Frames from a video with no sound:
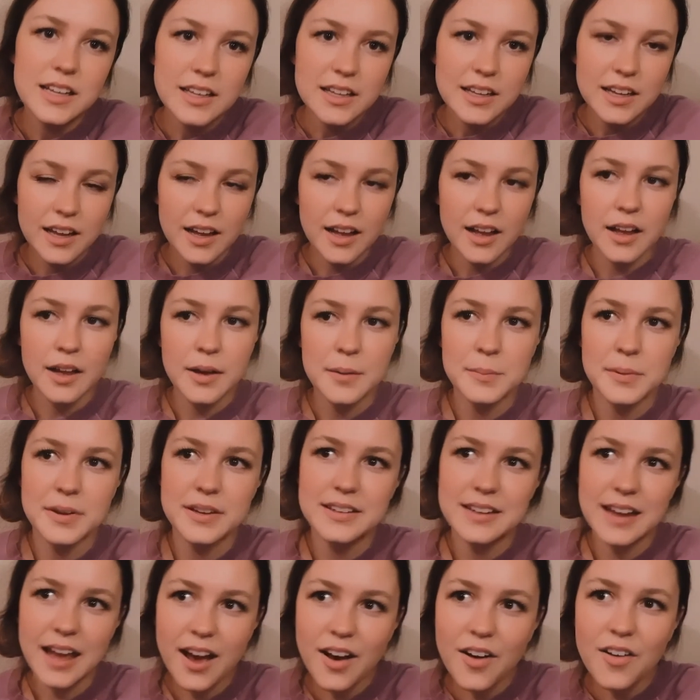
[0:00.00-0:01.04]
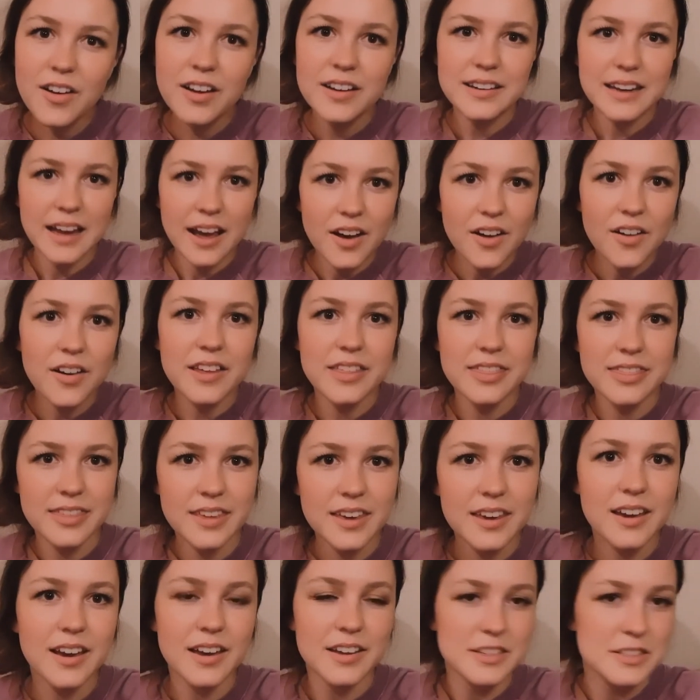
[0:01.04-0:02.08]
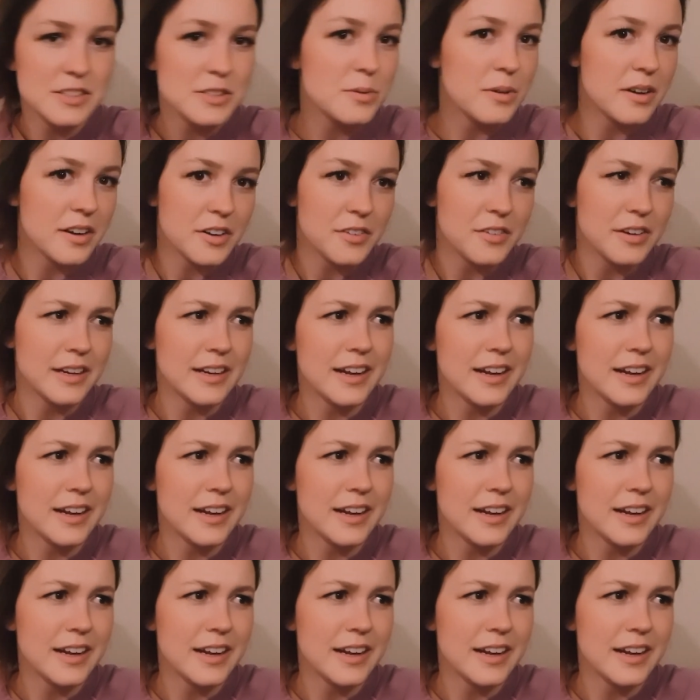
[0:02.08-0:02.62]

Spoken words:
But now I think I do want to read it.